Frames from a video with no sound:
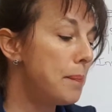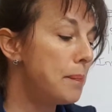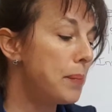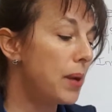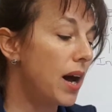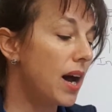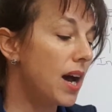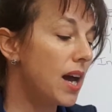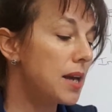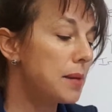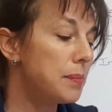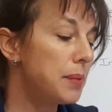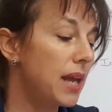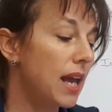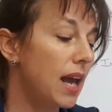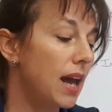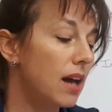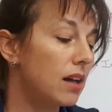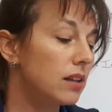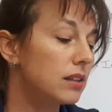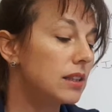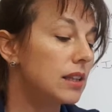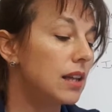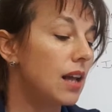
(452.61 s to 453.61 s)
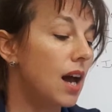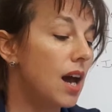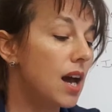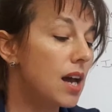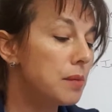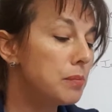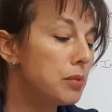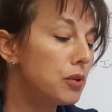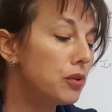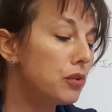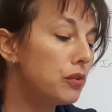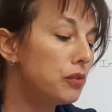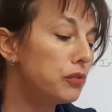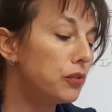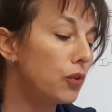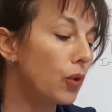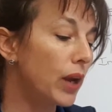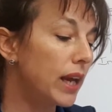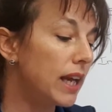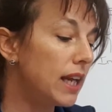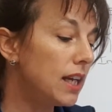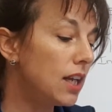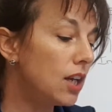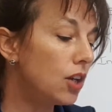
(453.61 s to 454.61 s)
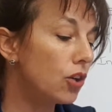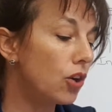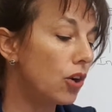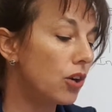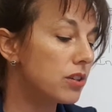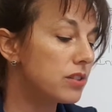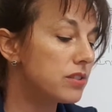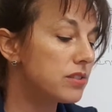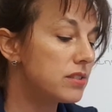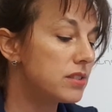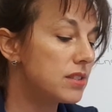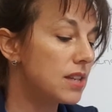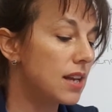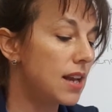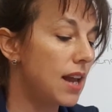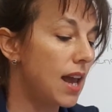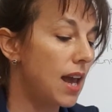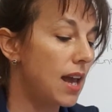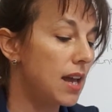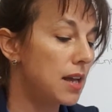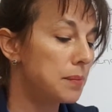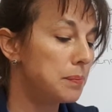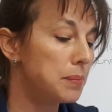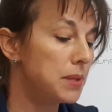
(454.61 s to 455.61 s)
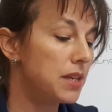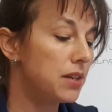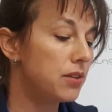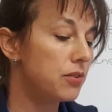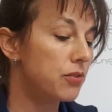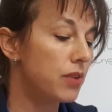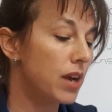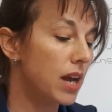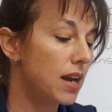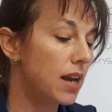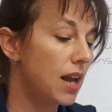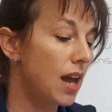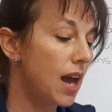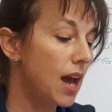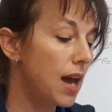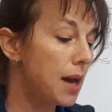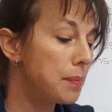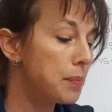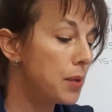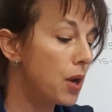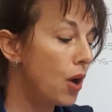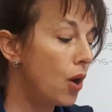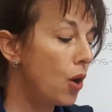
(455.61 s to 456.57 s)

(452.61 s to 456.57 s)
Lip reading: buyer be held liable for any costs that had been run up